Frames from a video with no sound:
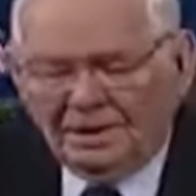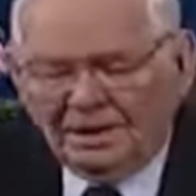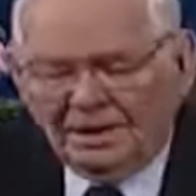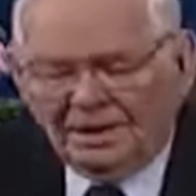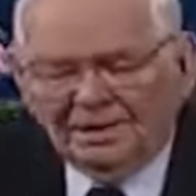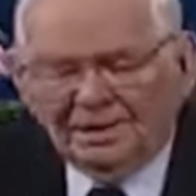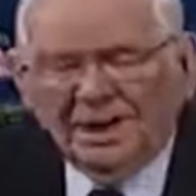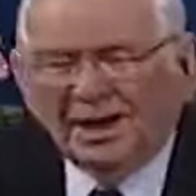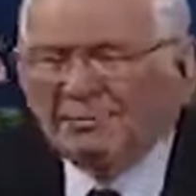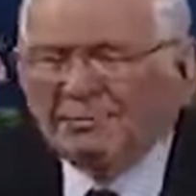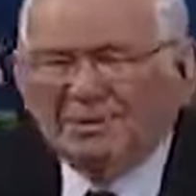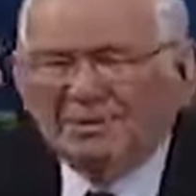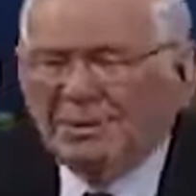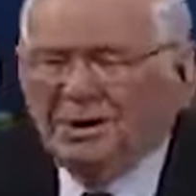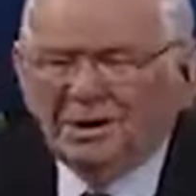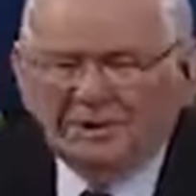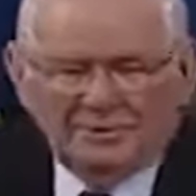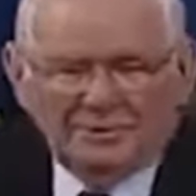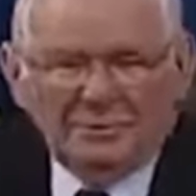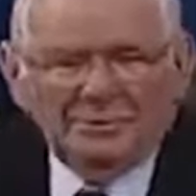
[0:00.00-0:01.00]
and God would
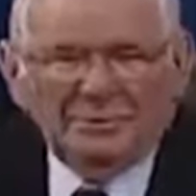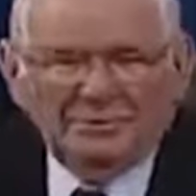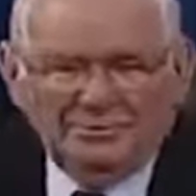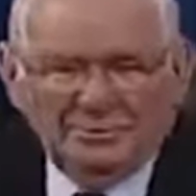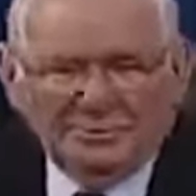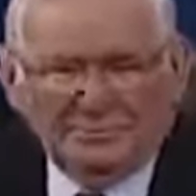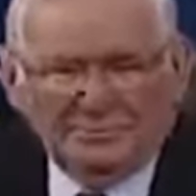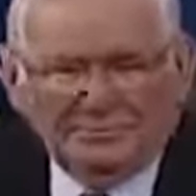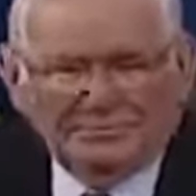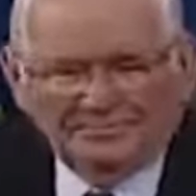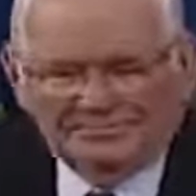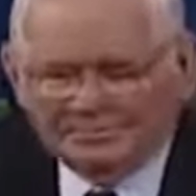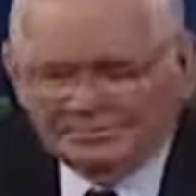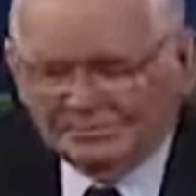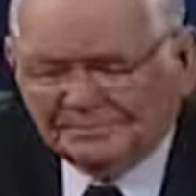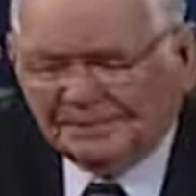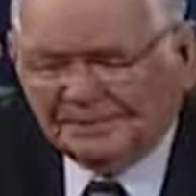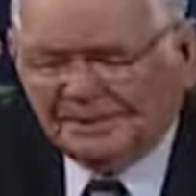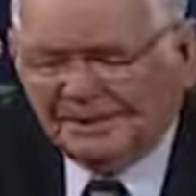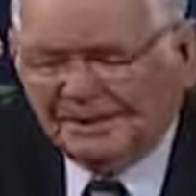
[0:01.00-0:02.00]
not approve it,
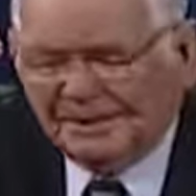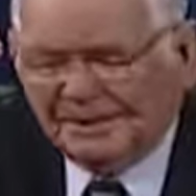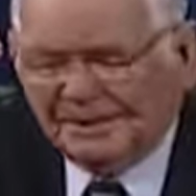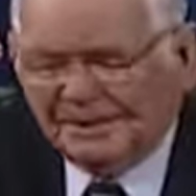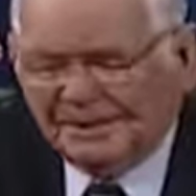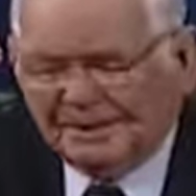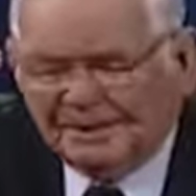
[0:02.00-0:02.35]
okay?